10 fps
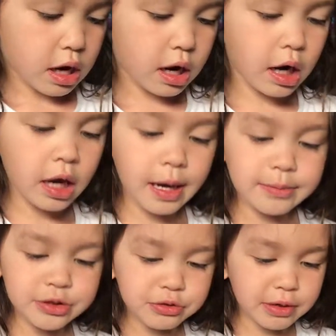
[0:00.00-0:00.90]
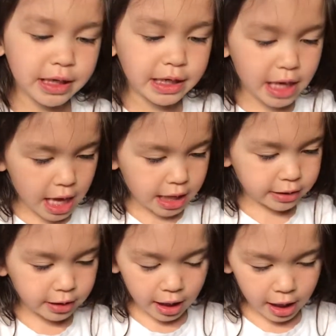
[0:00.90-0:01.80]
I am doing
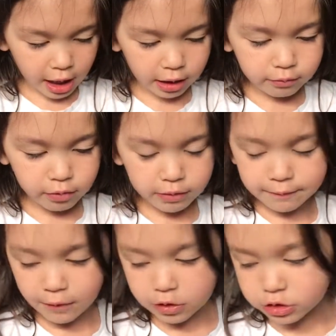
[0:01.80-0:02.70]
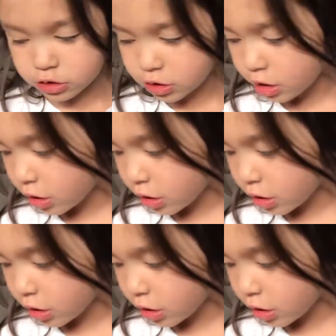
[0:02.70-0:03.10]
the egg one first.